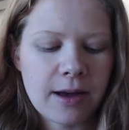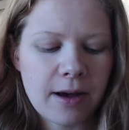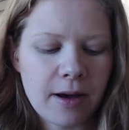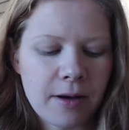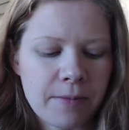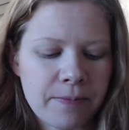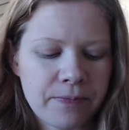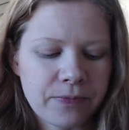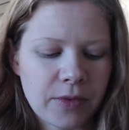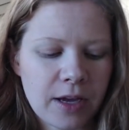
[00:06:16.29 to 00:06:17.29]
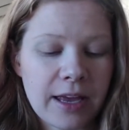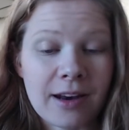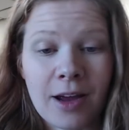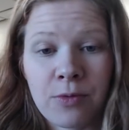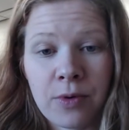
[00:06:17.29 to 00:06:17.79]
Um,
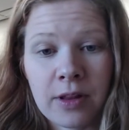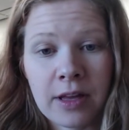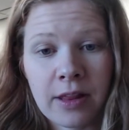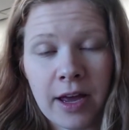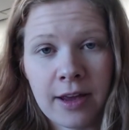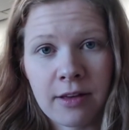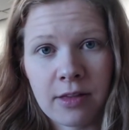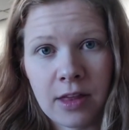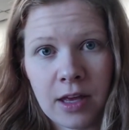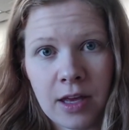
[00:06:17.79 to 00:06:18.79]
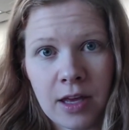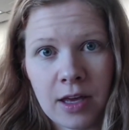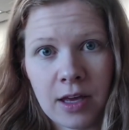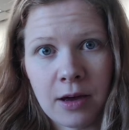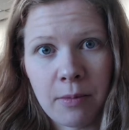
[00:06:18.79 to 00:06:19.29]
again, I really like
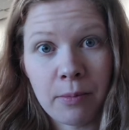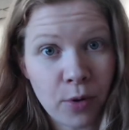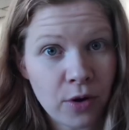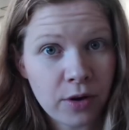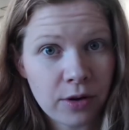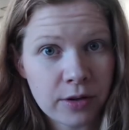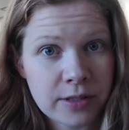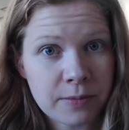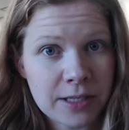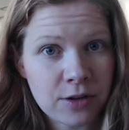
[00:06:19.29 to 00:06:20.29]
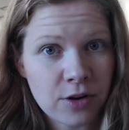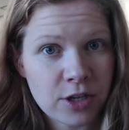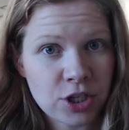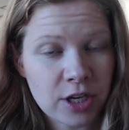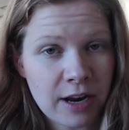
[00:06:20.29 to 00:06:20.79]
the book, Some
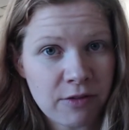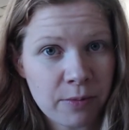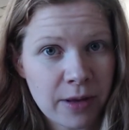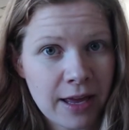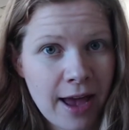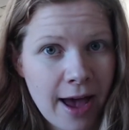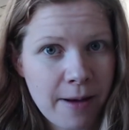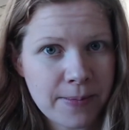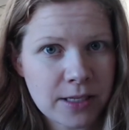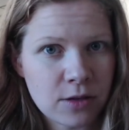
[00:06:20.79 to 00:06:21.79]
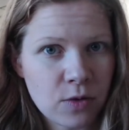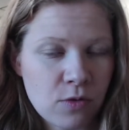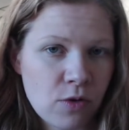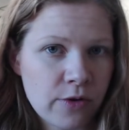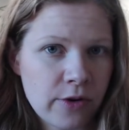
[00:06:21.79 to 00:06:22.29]
Secrets Should Never Be Kept. You
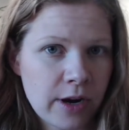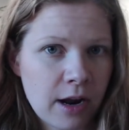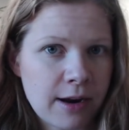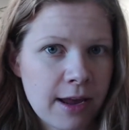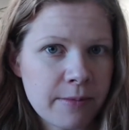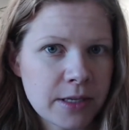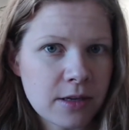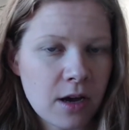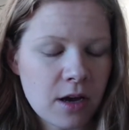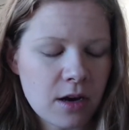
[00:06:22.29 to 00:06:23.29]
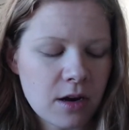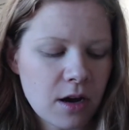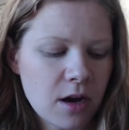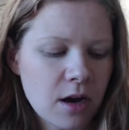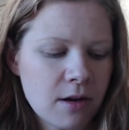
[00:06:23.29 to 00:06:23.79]
can order it on Amazon.
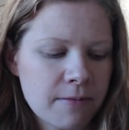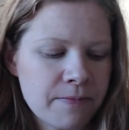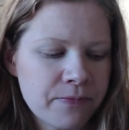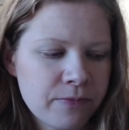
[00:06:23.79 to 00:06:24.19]
Um,